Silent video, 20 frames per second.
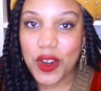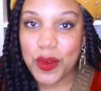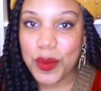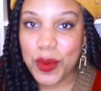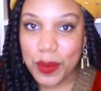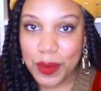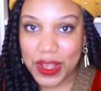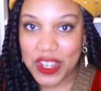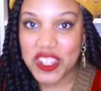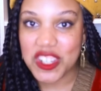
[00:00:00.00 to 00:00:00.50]

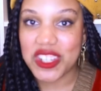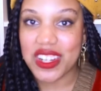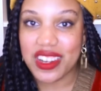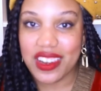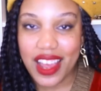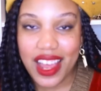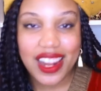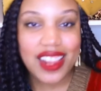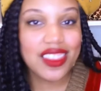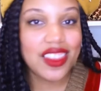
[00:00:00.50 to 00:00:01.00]
mention.
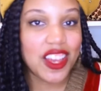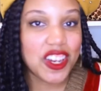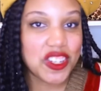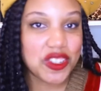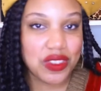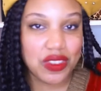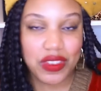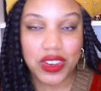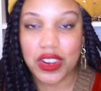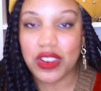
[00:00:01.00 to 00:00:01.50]
Not a luxury,
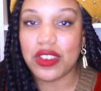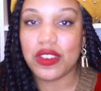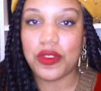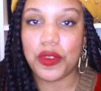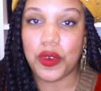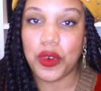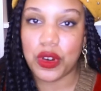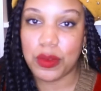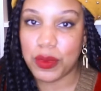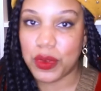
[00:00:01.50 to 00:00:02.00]
very
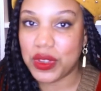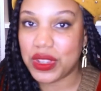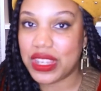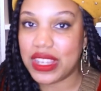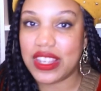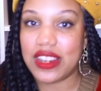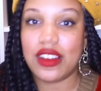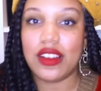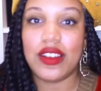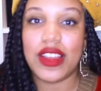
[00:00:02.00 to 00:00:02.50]
affordable. You can
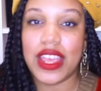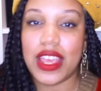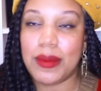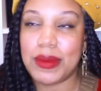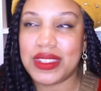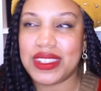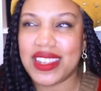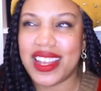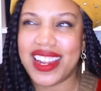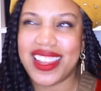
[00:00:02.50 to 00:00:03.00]
get it on
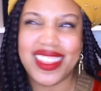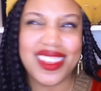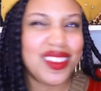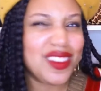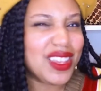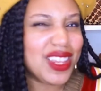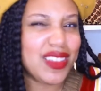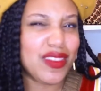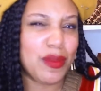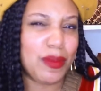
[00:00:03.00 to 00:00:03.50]
Amazon. I think you
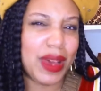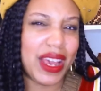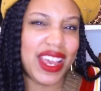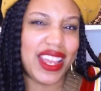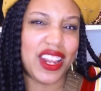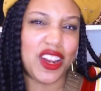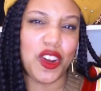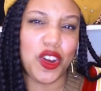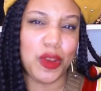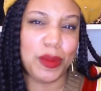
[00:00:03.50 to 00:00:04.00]
can even buy it
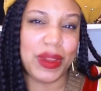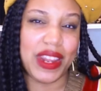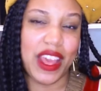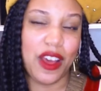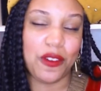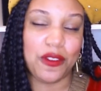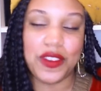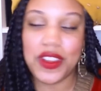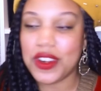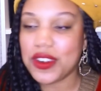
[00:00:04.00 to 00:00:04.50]
at Urban
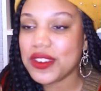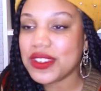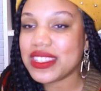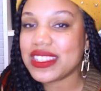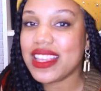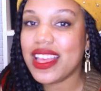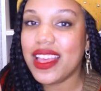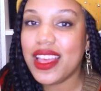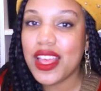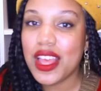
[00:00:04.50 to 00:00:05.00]
Outfitters.
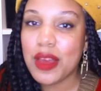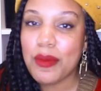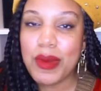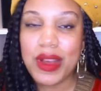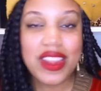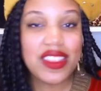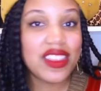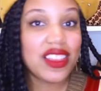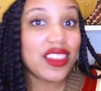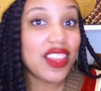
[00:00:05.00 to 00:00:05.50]
But
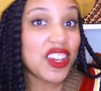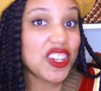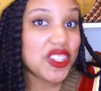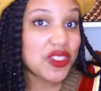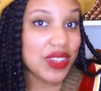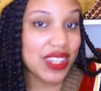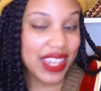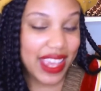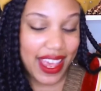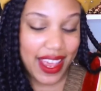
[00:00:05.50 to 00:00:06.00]
in the luxury
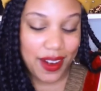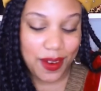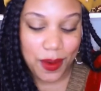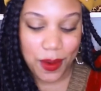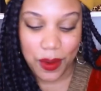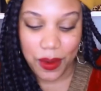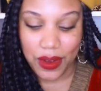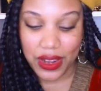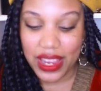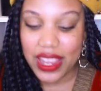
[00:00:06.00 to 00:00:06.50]

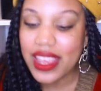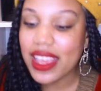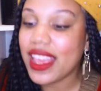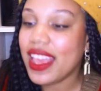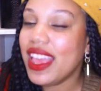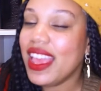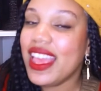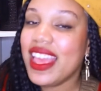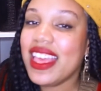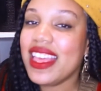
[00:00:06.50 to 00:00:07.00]
category,
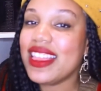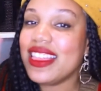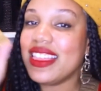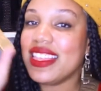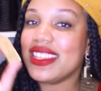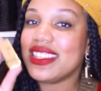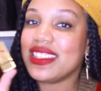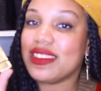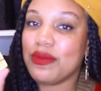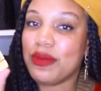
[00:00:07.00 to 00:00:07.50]

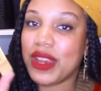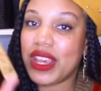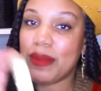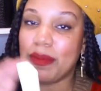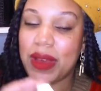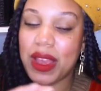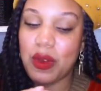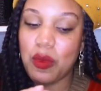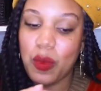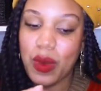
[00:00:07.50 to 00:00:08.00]
this red
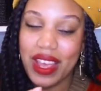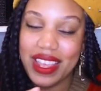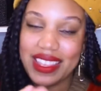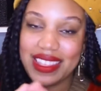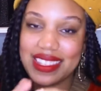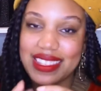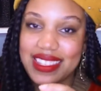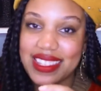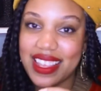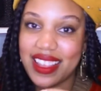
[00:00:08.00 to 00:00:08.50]
by
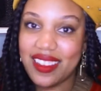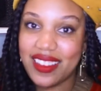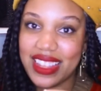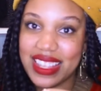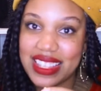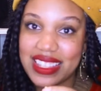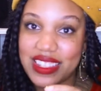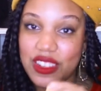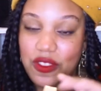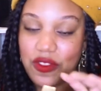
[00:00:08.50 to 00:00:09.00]
YSL
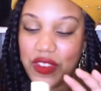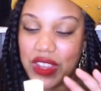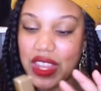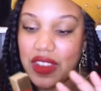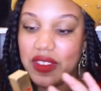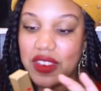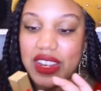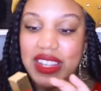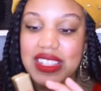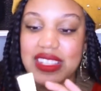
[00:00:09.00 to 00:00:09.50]
is a
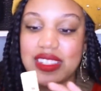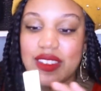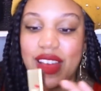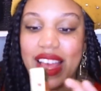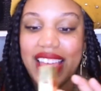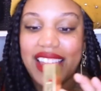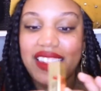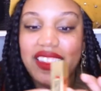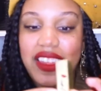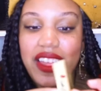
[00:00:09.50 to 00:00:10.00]
favorite. So I
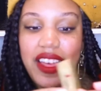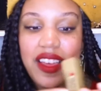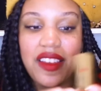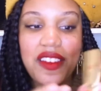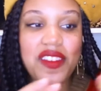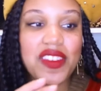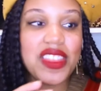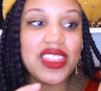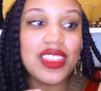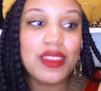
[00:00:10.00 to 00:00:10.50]

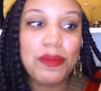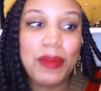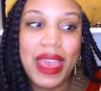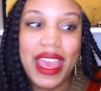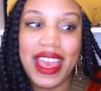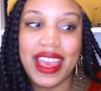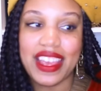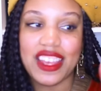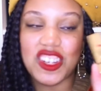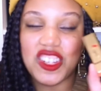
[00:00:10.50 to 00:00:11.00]
love the
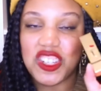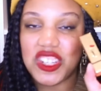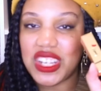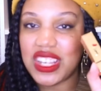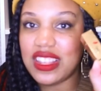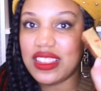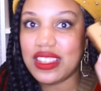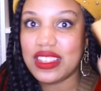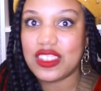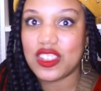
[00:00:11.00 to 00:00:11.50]

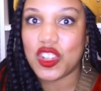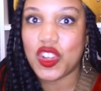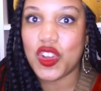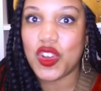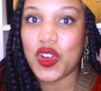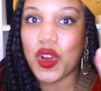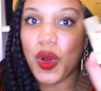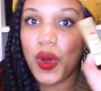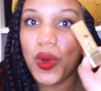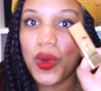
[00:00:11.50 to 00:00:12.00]
packaging. This
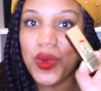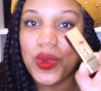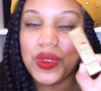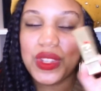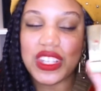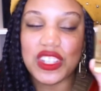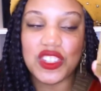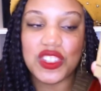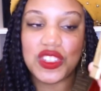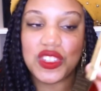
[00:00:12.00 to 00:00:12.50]
gold
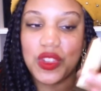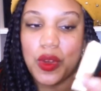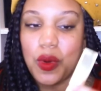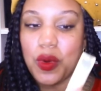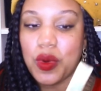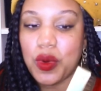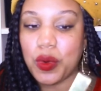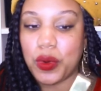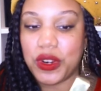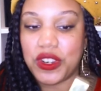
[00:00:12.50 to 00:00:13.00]
is so
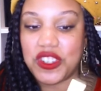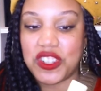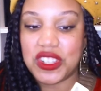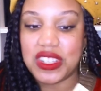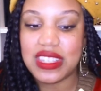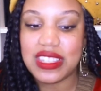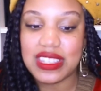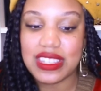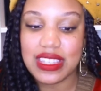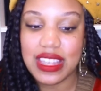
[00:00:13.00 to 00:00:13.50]

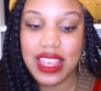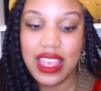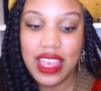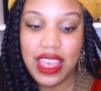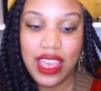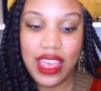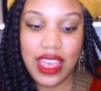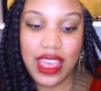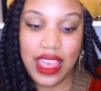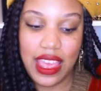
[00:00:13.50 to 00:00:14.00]
gorgeous.
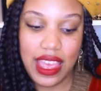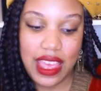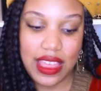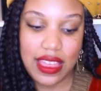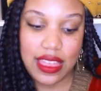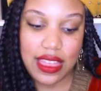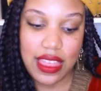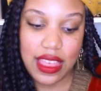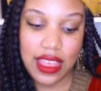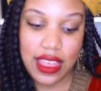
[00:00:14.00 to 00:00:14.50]

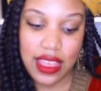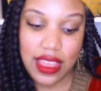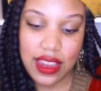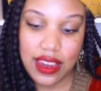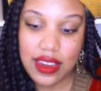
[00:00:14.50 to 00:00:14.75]
And then